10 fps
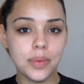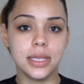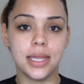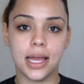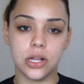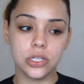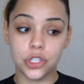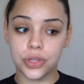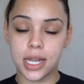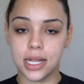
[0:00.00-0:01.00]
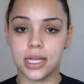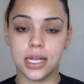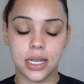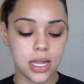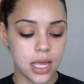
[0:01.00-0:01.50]
bit lighter so that it
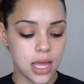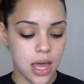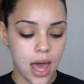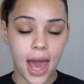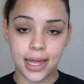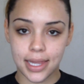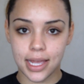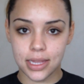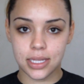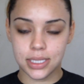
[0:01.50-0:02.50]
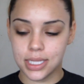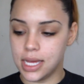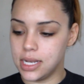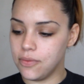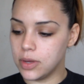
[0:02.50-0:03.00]
can highlight the
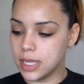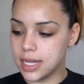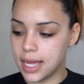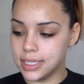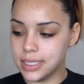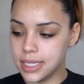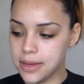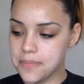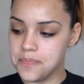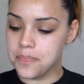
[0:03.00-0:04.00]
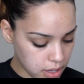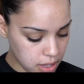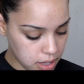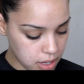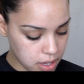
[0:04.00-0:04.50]
skin really nicely.
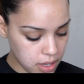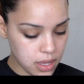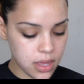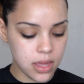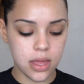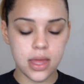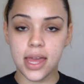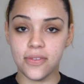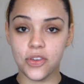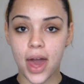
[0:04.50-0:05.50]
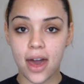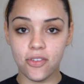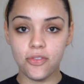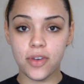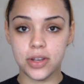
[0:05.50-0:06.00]
If you
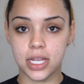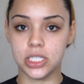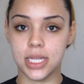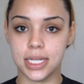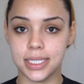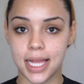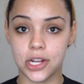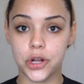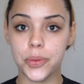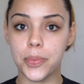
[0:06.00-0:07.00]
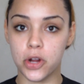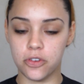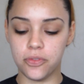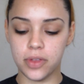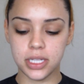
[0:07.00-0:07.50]
have a foundation that's lighter,
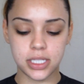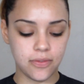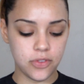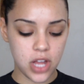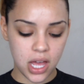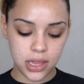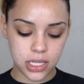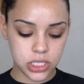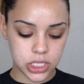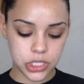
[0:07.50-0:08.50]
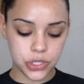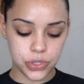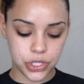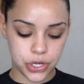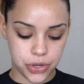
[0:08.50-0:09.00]
perfect. If not, then just
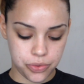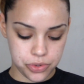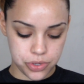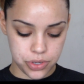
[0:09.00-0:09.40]
use your own.